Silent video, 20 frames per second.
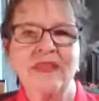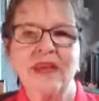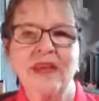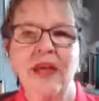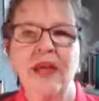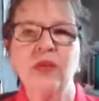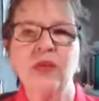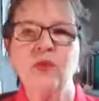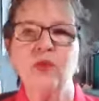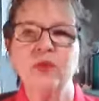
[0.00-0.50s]

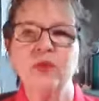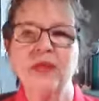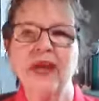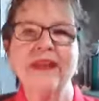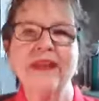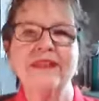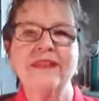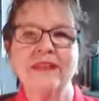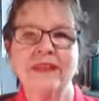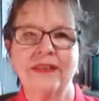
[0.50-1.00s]
and you would
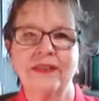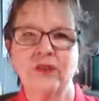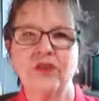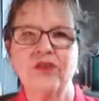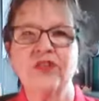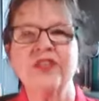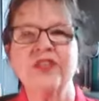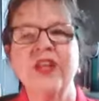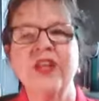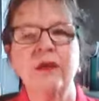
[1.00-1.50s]
like to
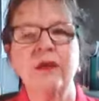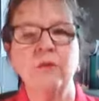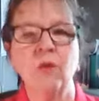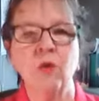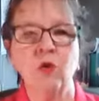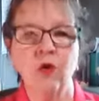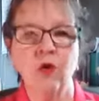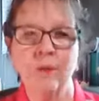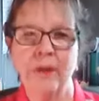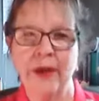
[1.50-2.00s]
understand
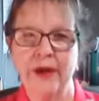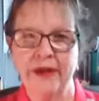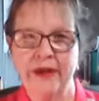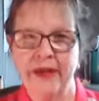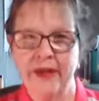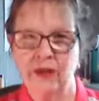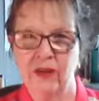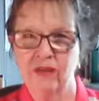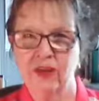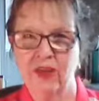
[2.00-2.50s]
more about
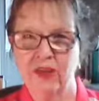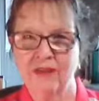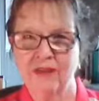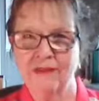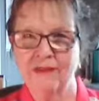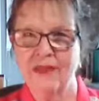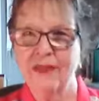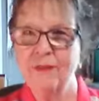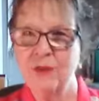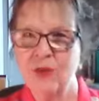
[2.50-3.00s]
how
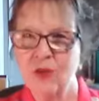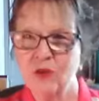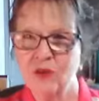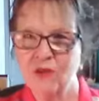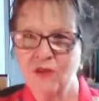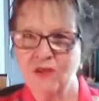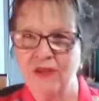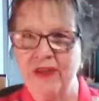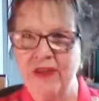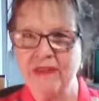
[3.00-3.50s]
keeping your
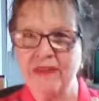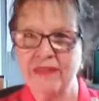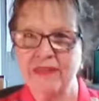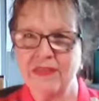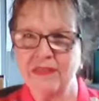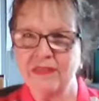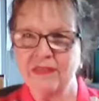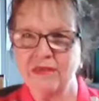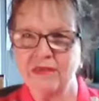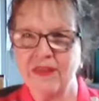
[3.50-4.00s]
faith
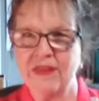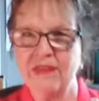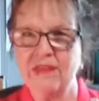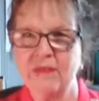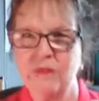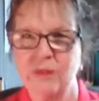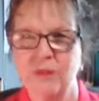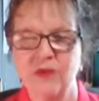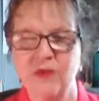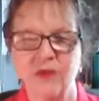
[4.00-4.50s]
in the face
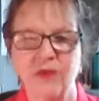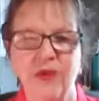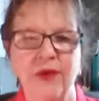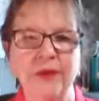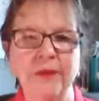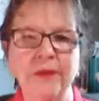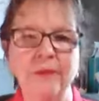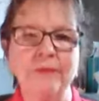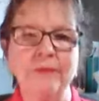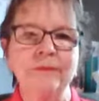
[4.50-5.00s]
of
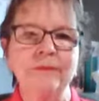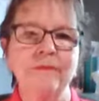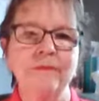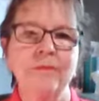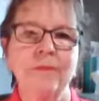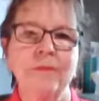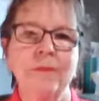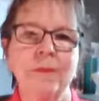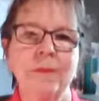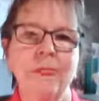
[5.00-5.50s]
betrayal,
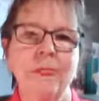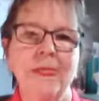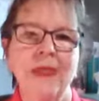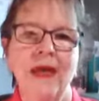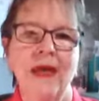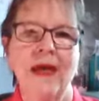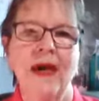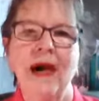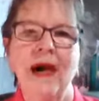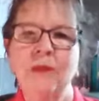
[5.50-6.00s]

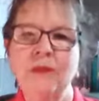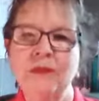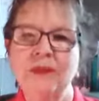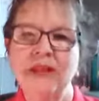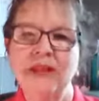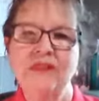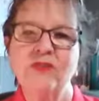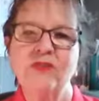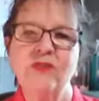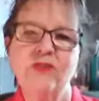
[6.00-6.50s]
I would
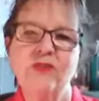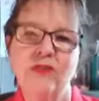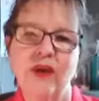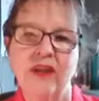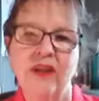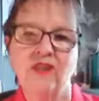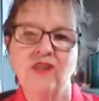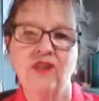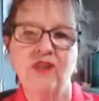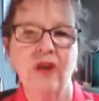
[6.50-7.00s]
like to
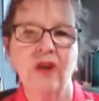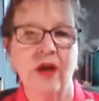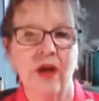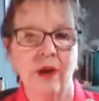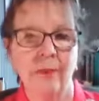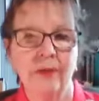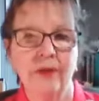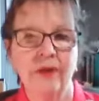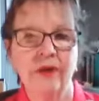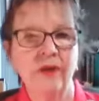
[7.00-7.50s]
invite you to
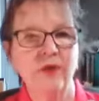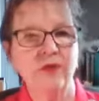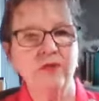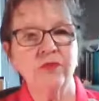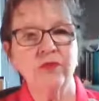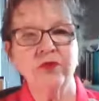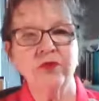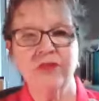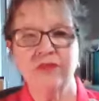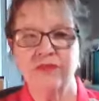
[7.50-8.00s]
hop on
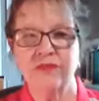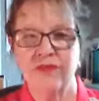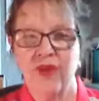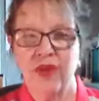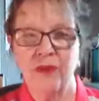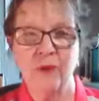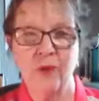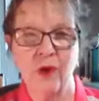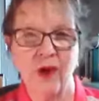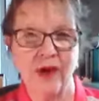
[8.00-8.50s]
over to
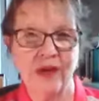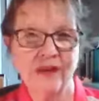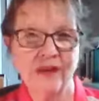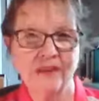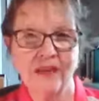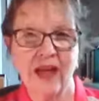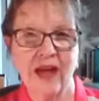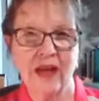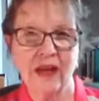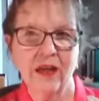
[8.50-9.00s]

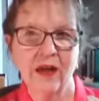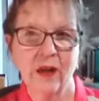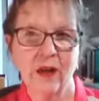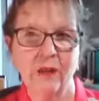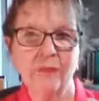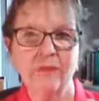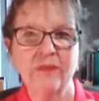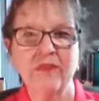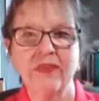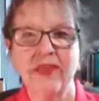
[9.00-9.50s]

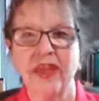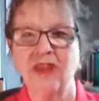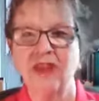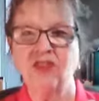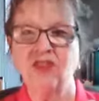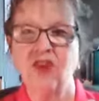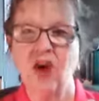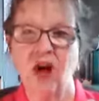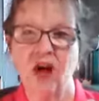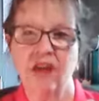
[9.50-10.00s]
faybryant.com
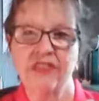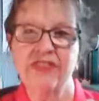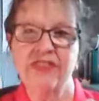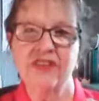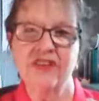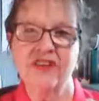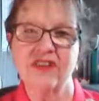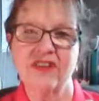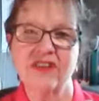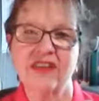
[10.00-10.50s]
slash
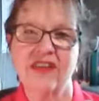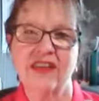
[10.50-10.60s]
author